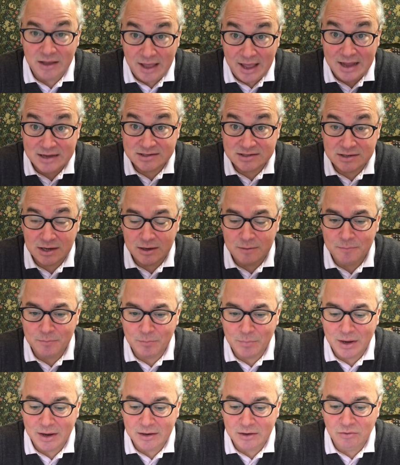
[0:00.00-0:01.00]
essay
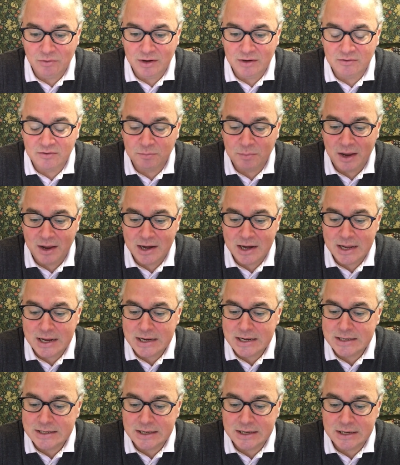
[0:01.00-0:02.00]
by
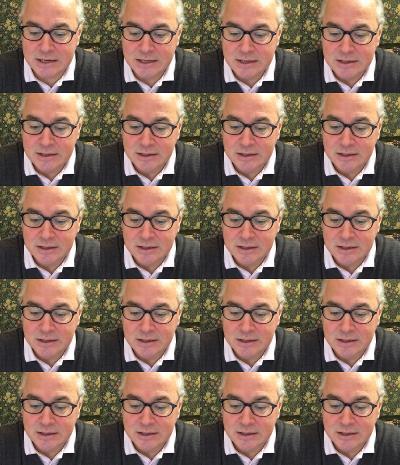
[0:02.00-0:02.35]
Greenspan,